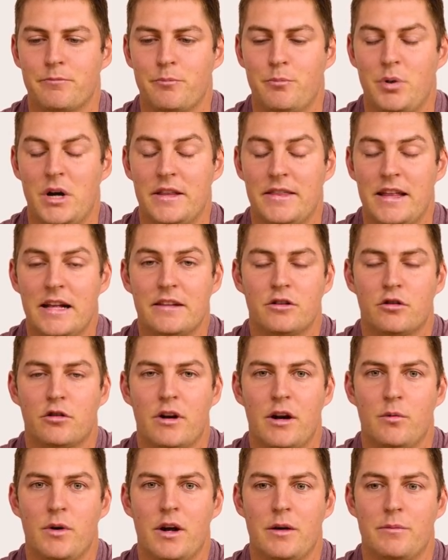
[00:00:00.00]
But that's a
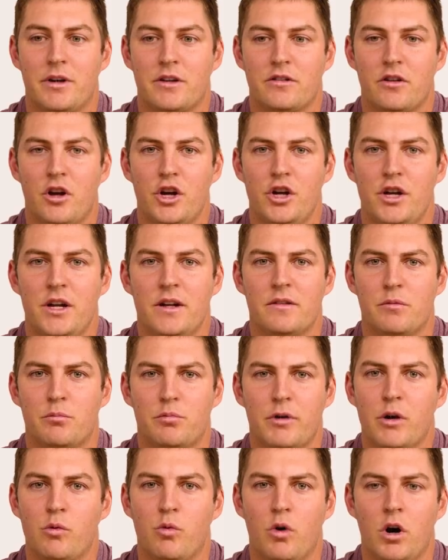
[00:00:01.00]
great way because all you need is a
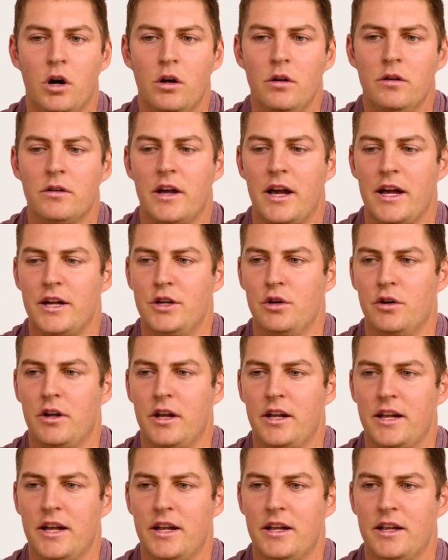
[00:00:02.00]
brick wall and you
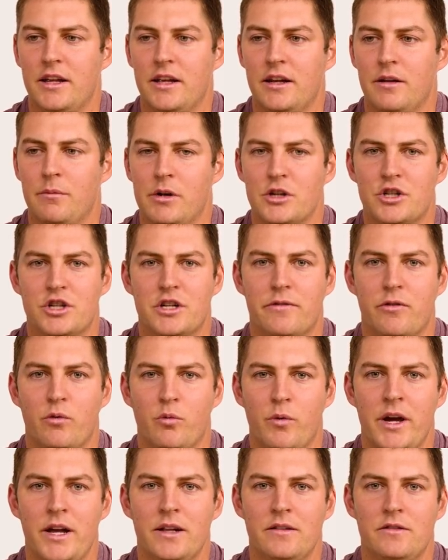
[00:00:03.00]
can get in a bunch of different
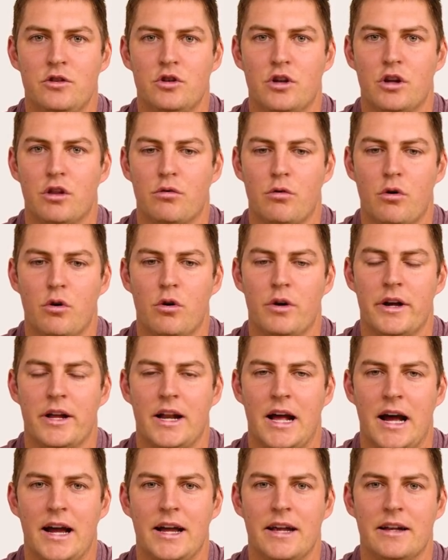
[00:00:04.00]
weights. You can throw it at
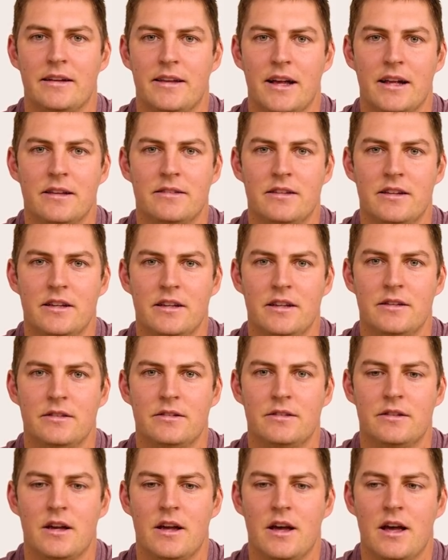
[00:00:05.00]
high
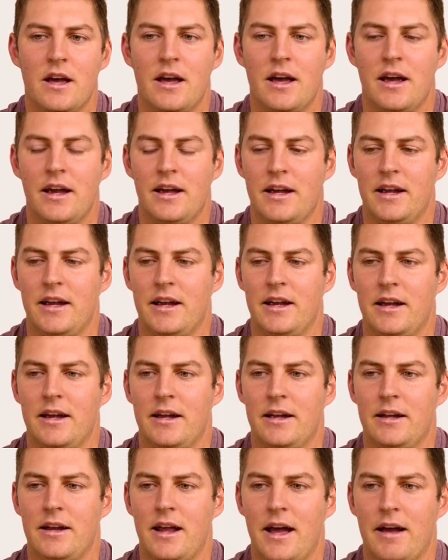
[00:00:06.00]
intensities
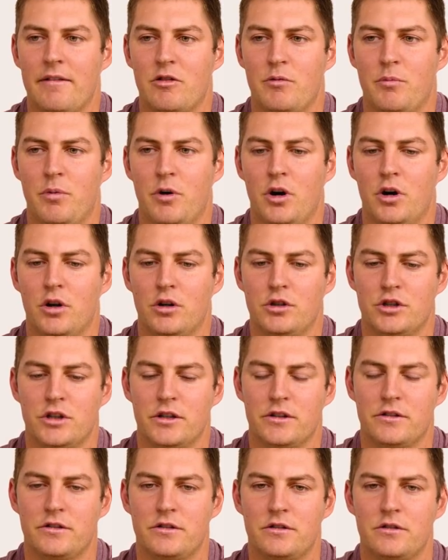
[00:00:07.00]
and have the ball
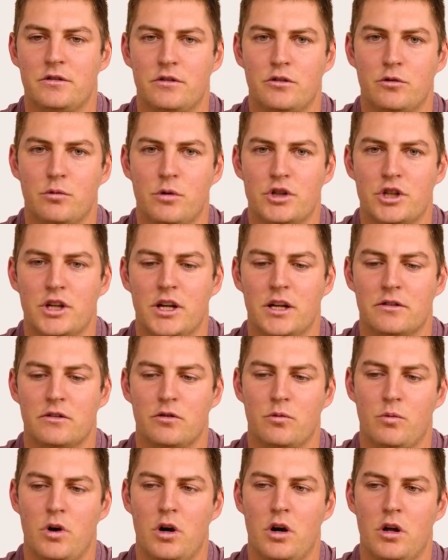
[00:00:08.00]
just squish against
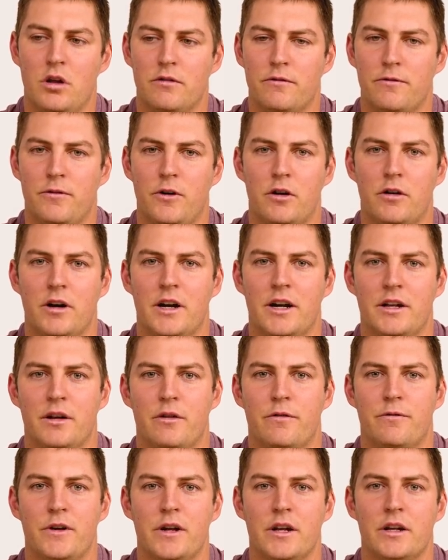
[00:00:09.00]
the wall and fall right at
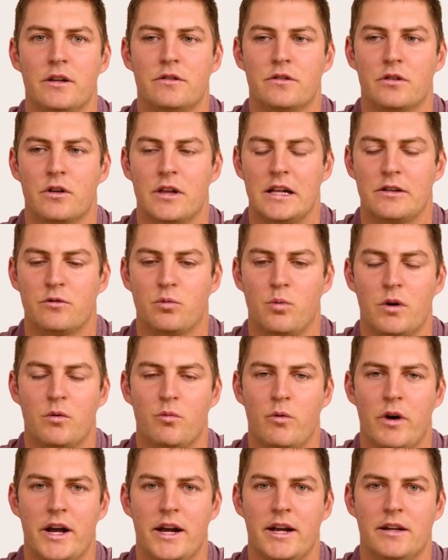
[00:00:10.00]
your feet. So that's one
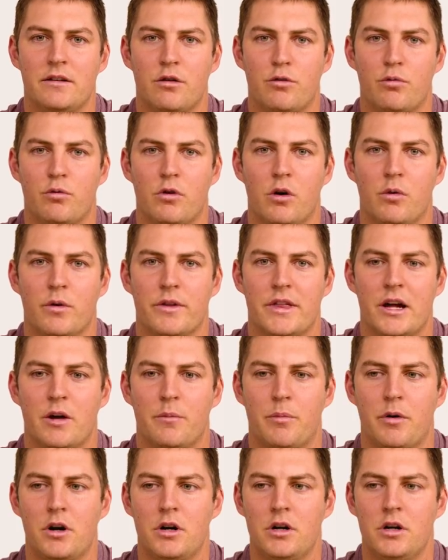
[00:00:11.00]
way to throw without a
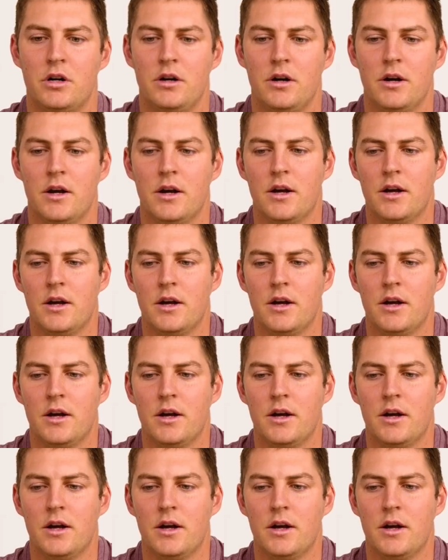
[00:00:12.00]
partner.